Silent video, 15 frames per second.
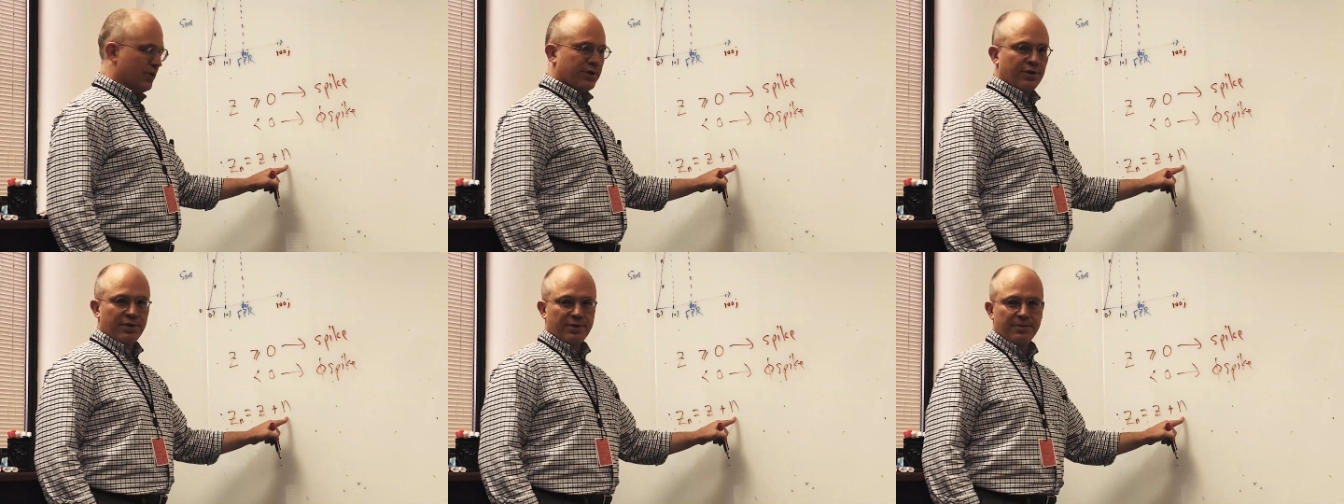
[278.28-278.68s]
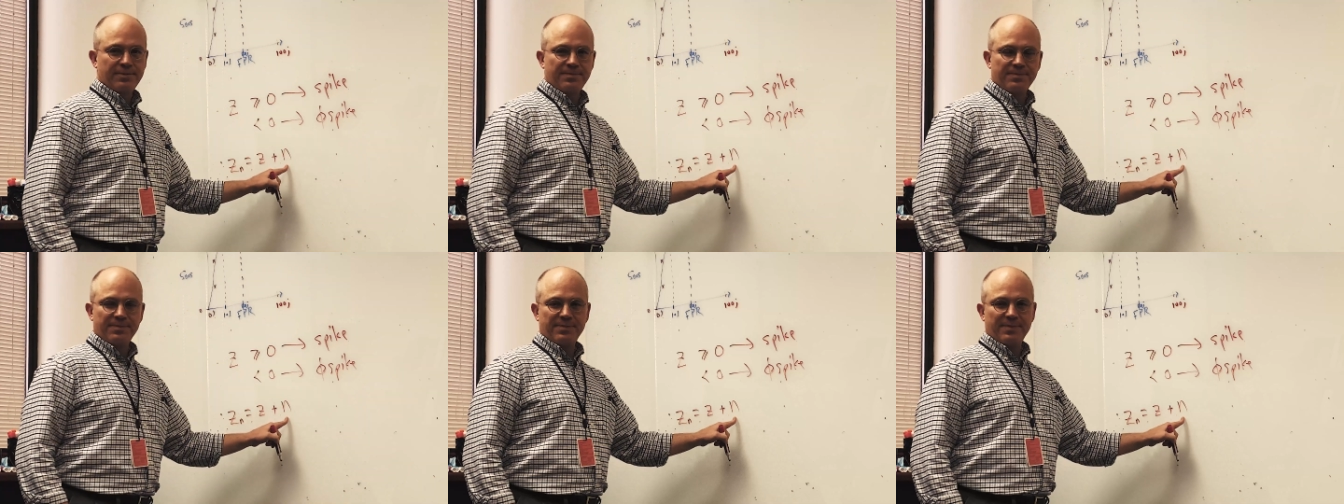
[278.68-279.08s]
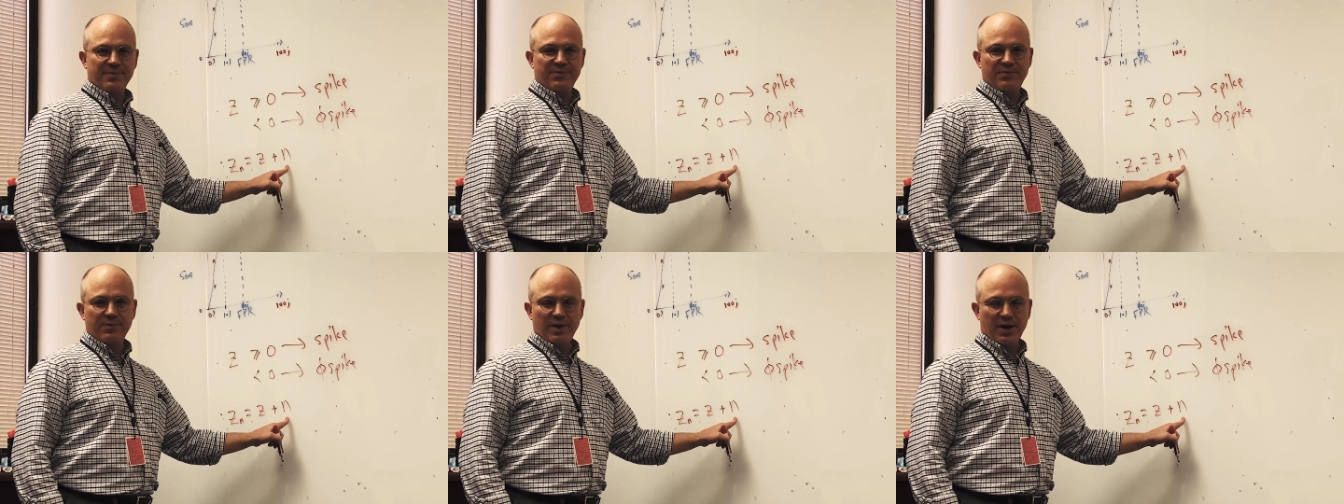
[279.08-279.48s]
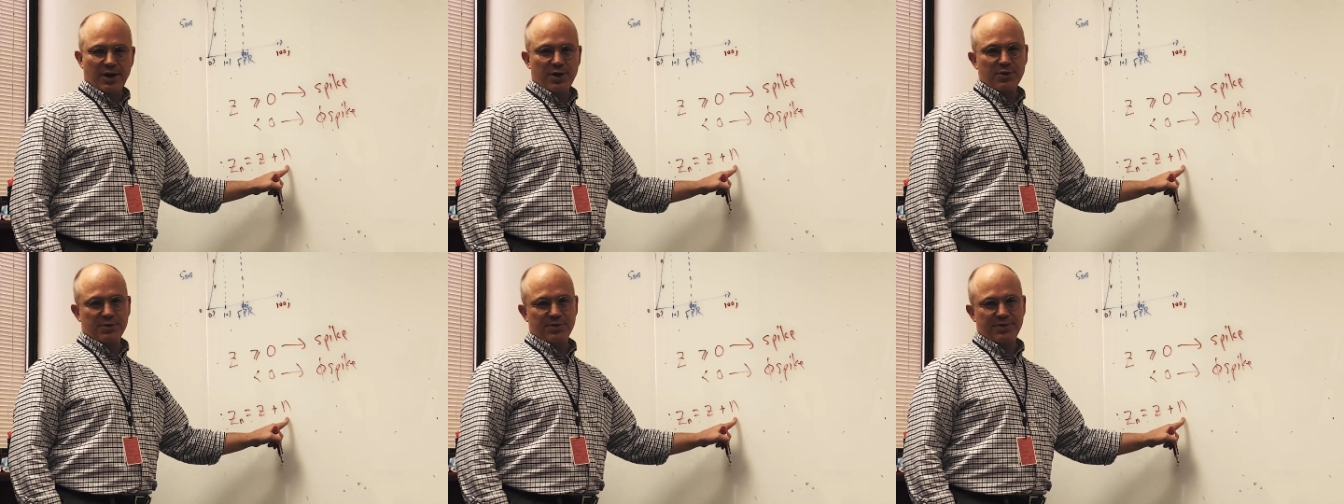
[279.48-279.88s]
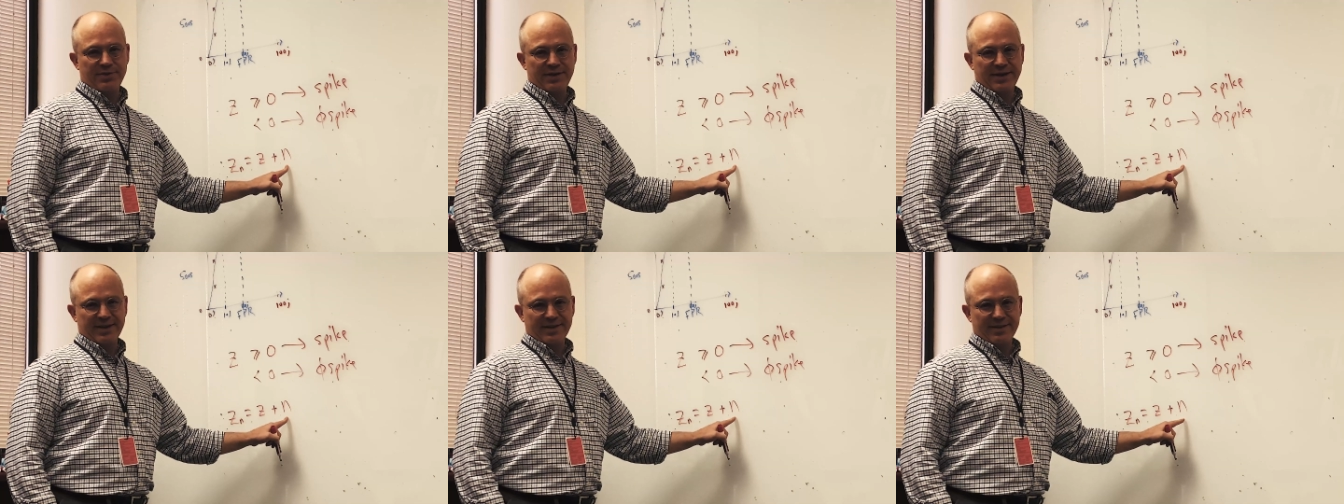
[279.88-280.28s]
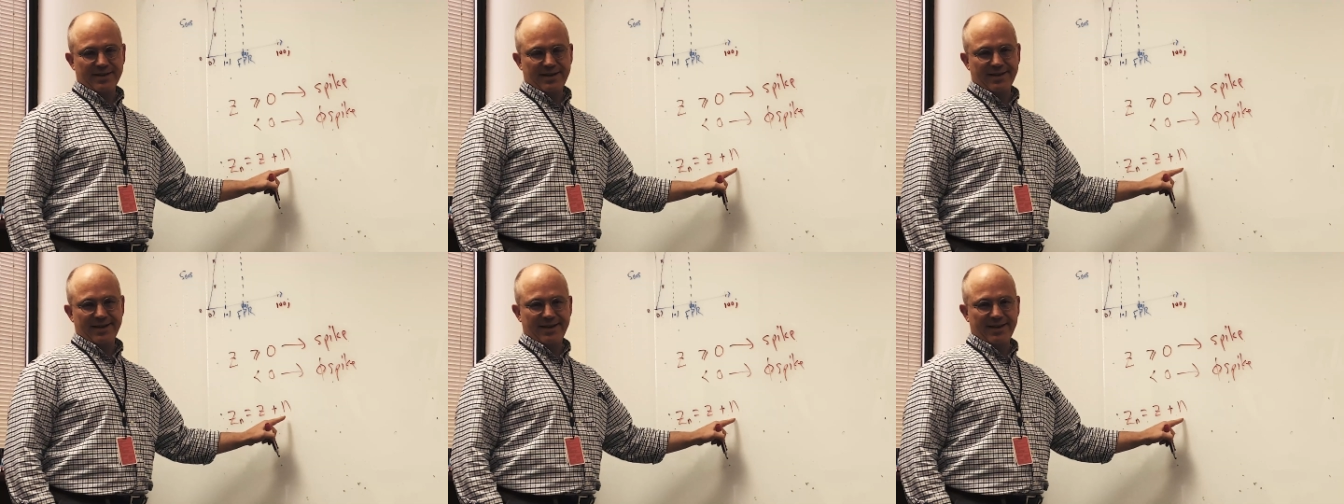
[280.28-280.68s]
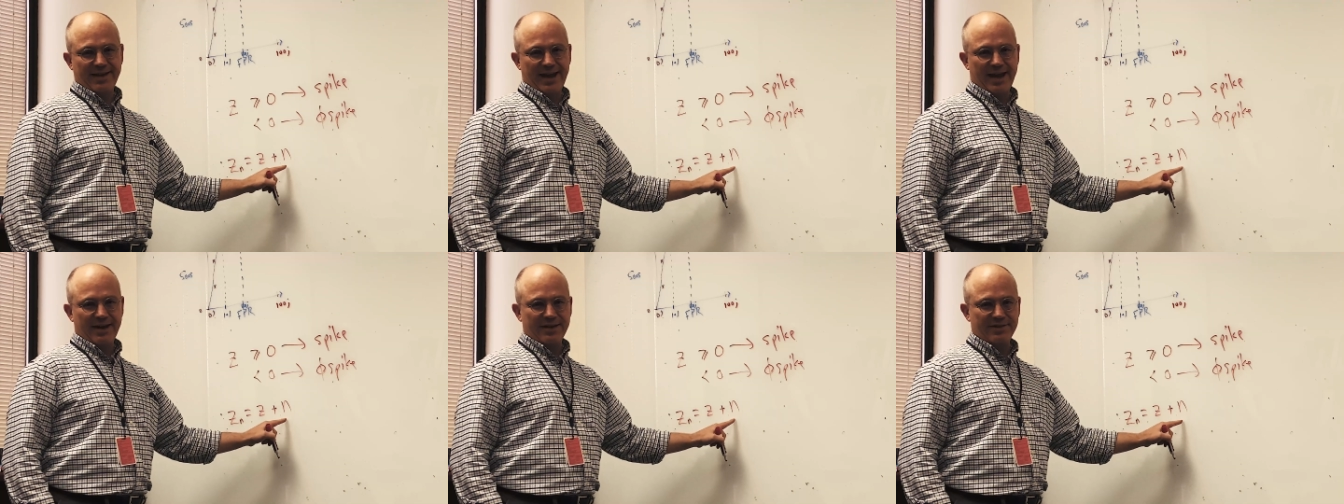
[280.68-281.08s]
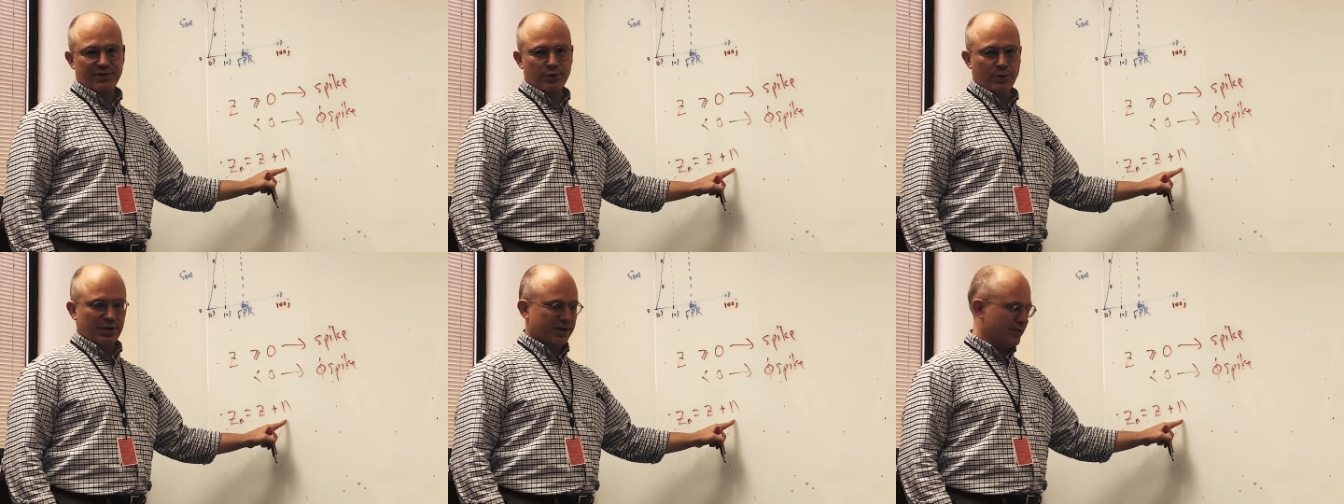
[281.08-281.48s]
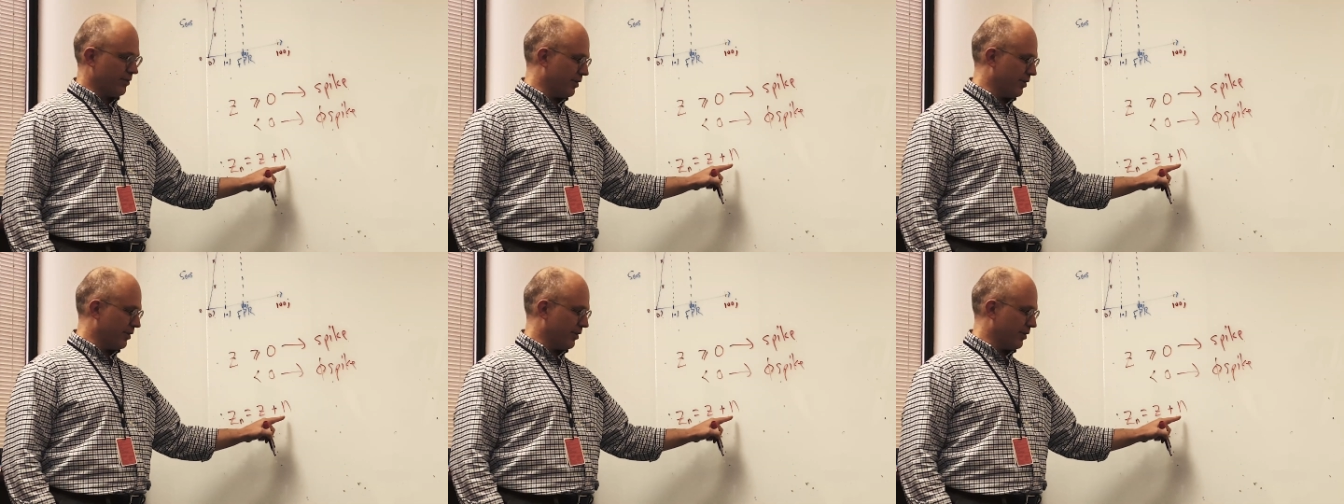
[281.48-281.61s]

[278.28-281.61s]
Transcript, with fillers: little mm-hmm. other thing get added to it.